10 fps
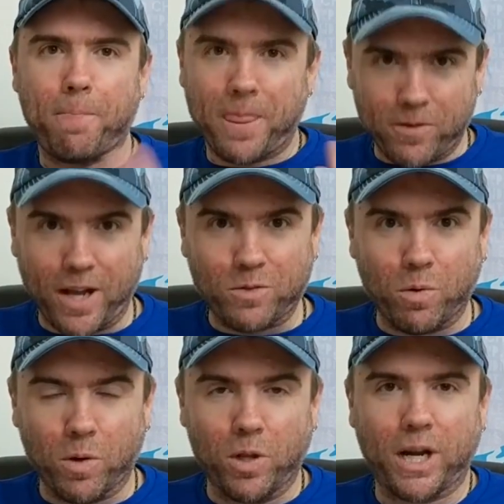So that's
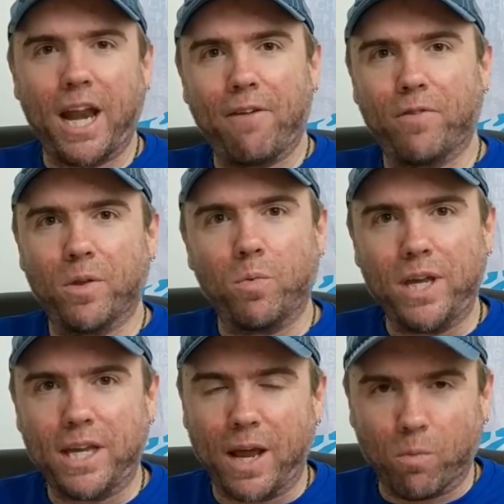what we're looking at for the
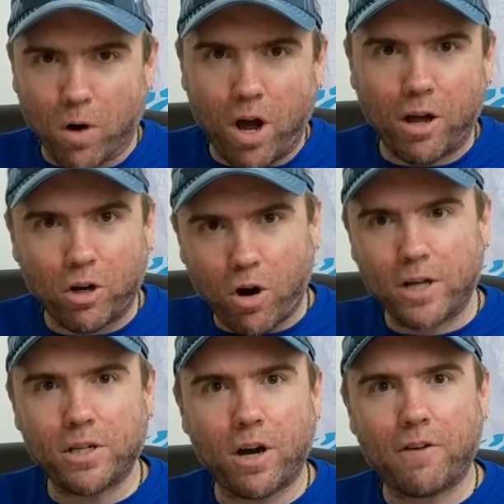weekend. We're all
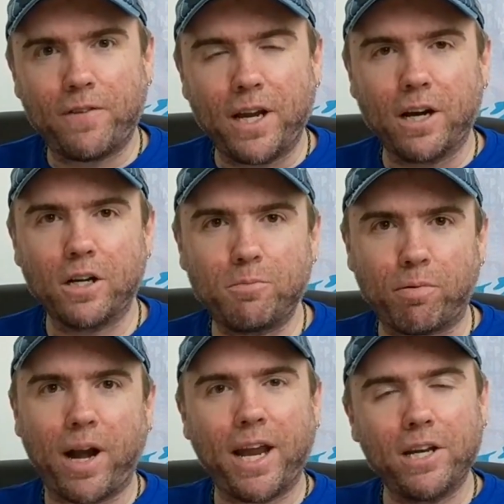crossing our fingers,
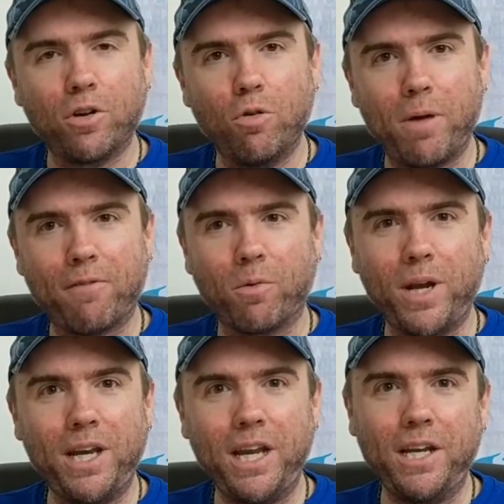praying to whomever
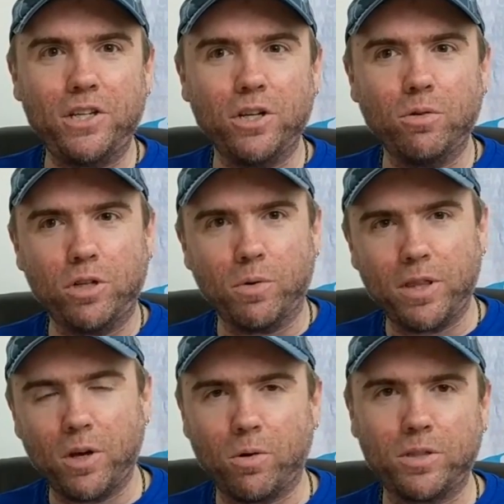we need to, doing
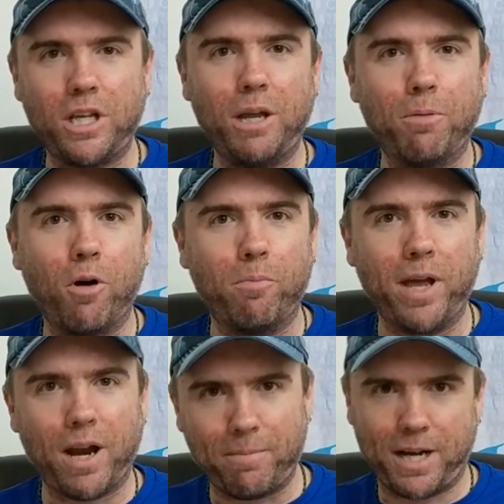the old Tebow
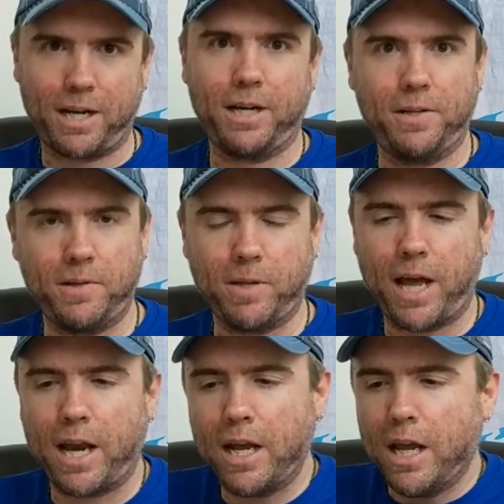bit. I'm not going to do
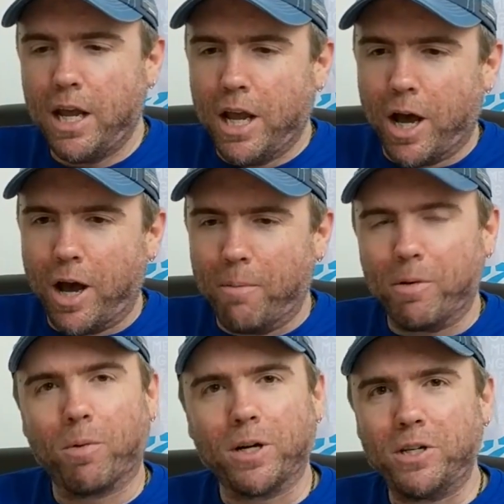that.
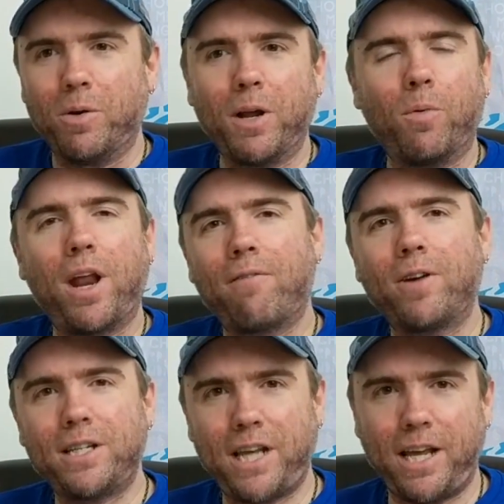But we're doing it, whatever
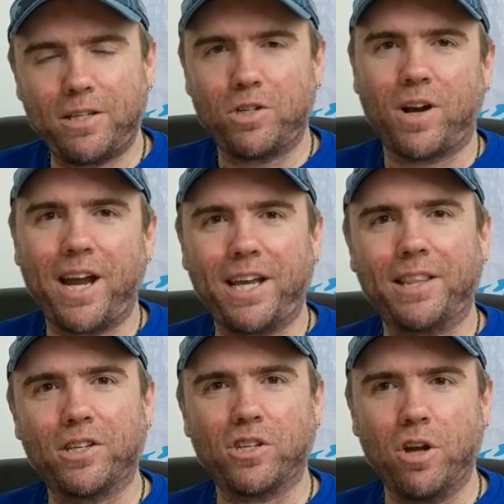it takes to try and
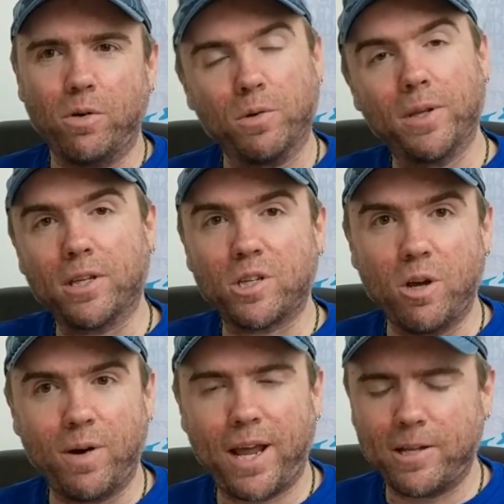get the snow, doing the
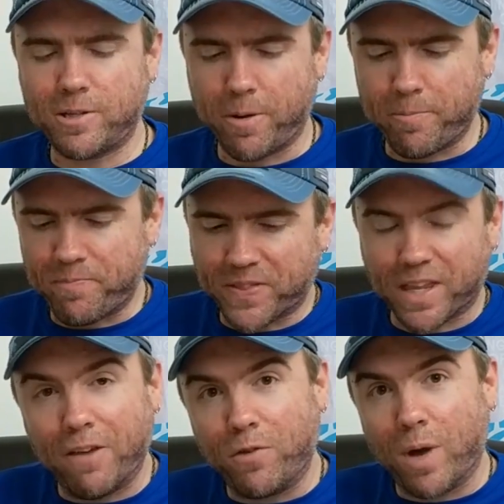snow dance.
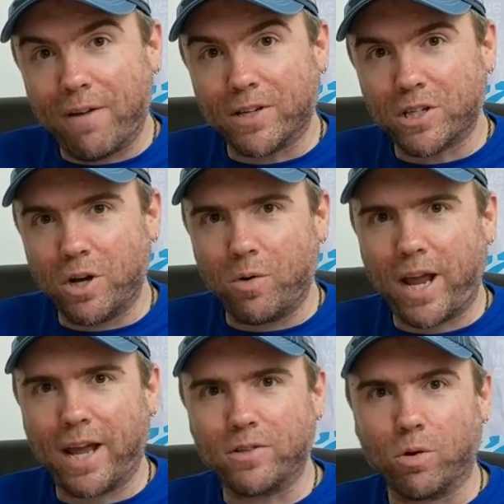If you have a snow
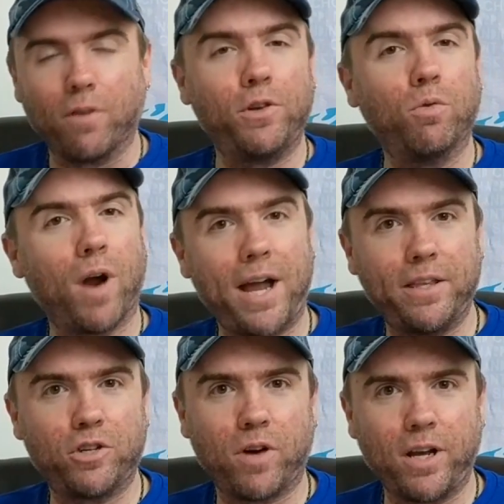dance or if you ride
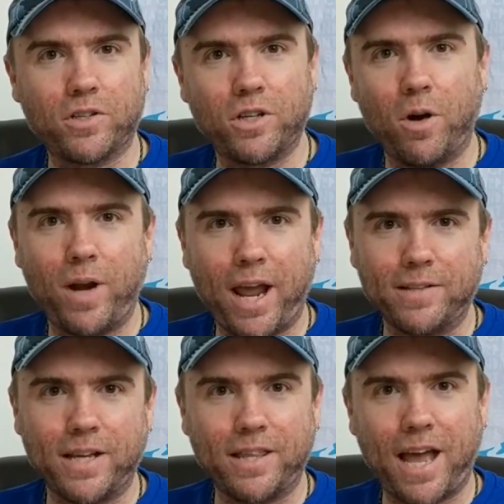the trail snow
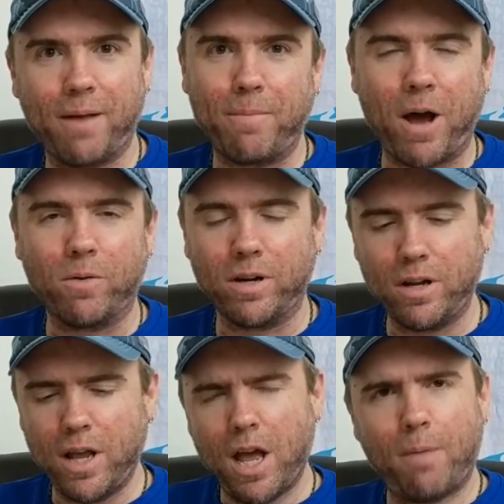dance at that mountain,
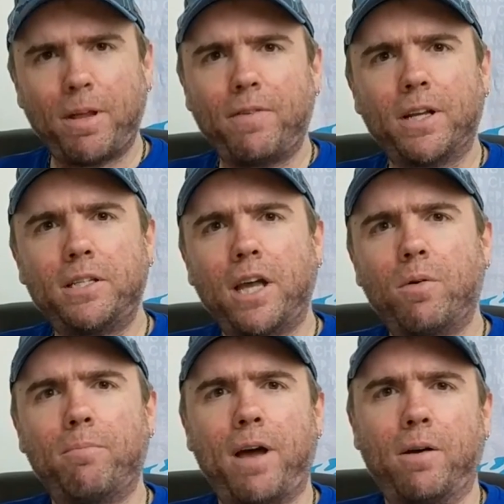I'm not even going to tell you
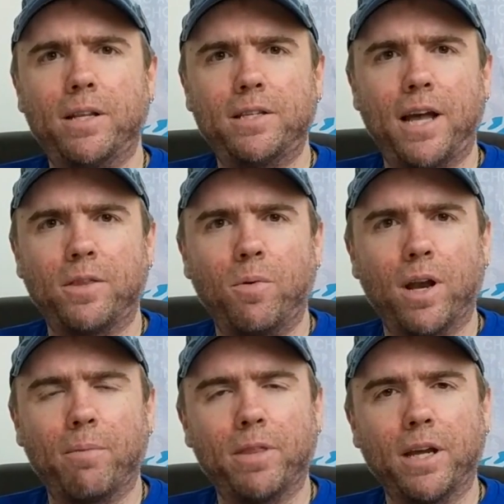what mountain it's at, the one
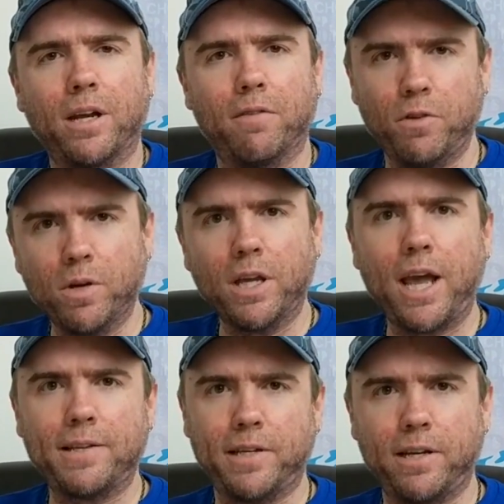I'm thinking of. You can
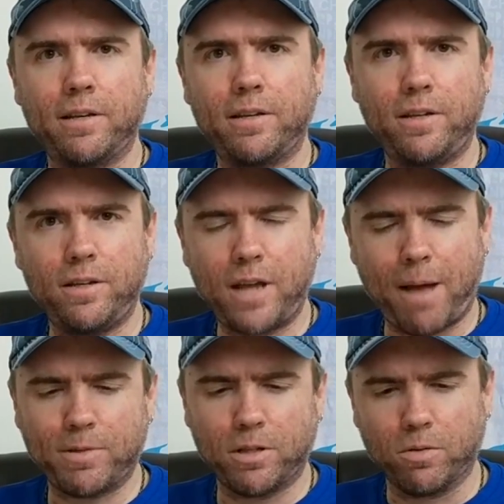guess it.
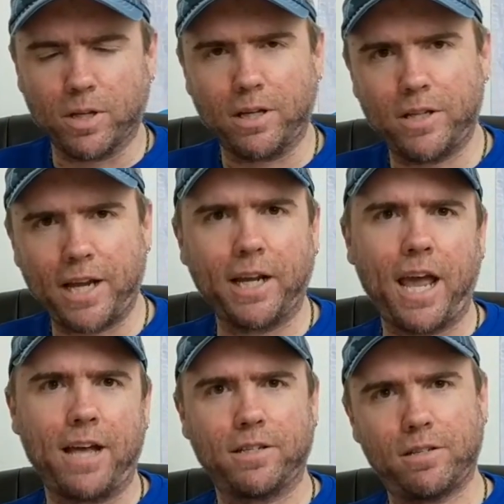Absolutely. Take a
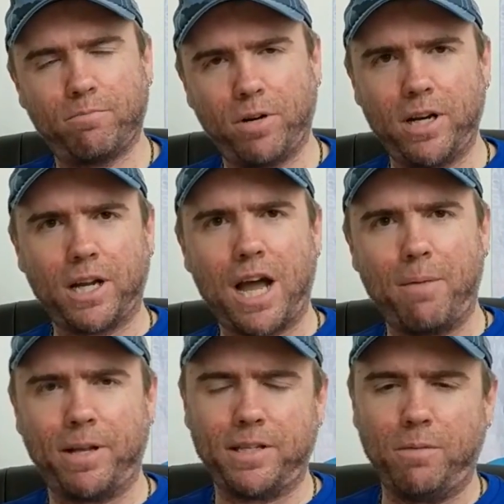guess. Put it in the
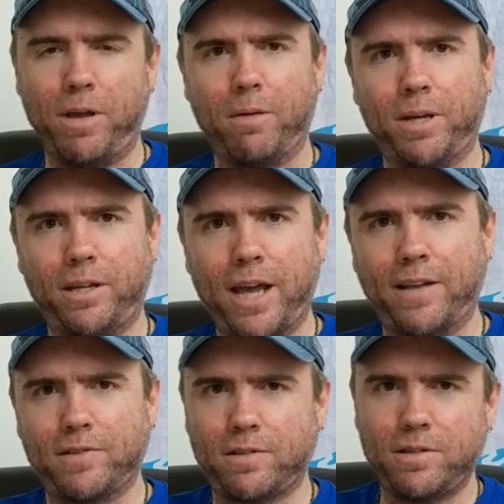comments. Email me.
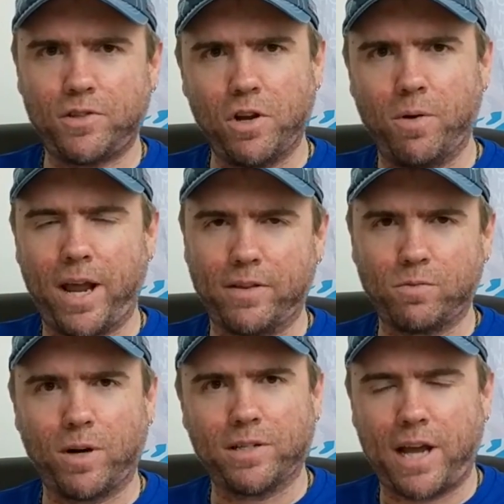Guess. Snow
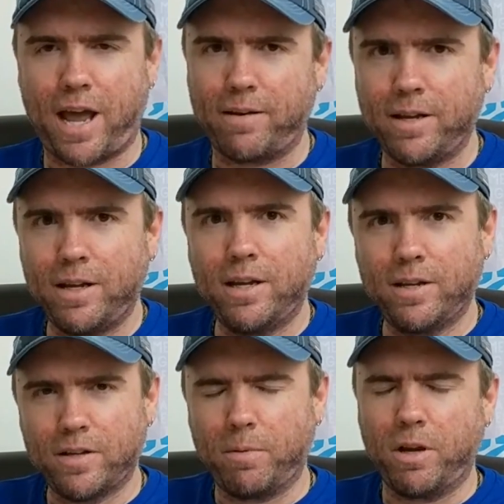dance. Where's it at?
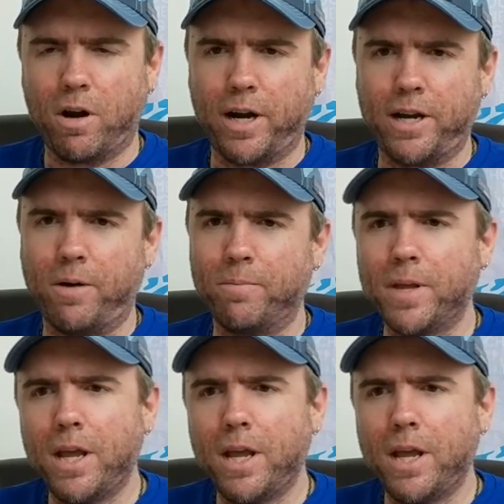Some of you already know.